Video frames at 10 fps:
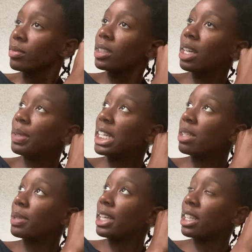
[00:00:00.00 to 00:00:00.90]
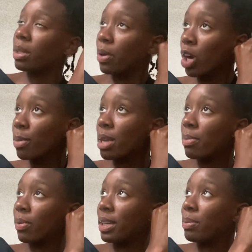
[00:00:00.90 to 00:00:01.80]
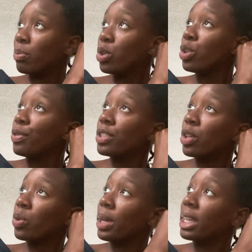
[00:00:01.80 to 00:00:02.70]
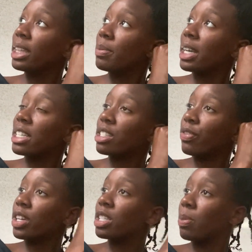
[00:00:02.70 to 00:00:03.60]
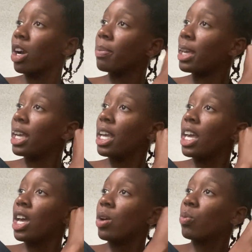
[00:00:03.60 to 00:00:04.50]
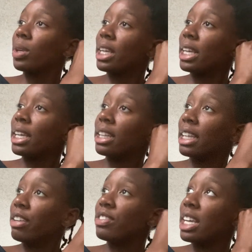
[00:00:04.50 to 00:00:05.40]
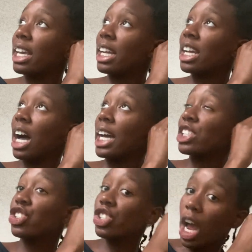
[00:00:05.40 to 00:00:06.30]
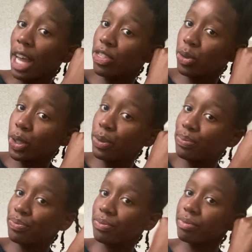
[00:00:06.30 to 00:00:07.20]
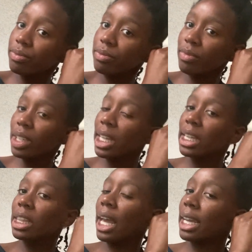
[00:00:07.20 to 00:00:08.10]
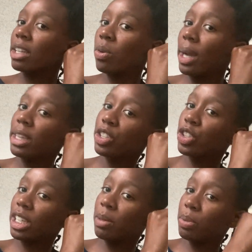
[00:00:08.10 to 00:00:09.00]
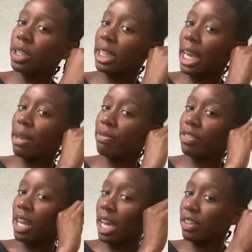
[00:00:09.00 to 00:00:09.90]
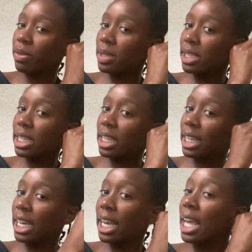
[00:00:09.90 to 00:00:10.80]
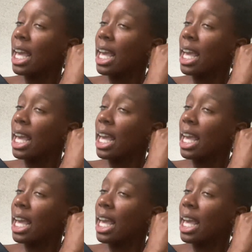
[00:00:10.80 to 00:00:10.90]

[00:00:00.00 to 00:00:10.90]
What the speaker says: And we ended up getting the apartment, but we moved so quickly because the first apartment we lived in got shot through. Like, quite literally, a bullet came flying from the ceiling,